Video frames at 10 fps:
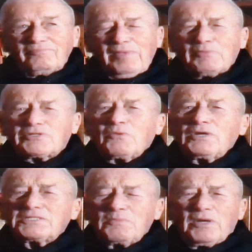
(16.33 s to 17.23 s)
It was in
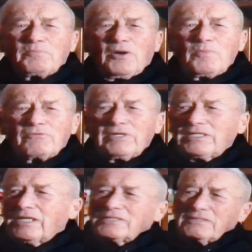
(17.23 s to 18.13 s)
West of Mud Boat
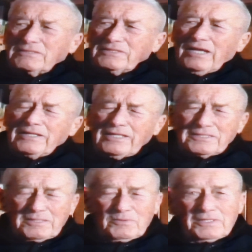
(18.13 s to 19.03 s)
Marina. I saw it down there
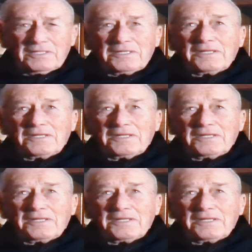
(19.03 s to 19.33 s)
somewhere.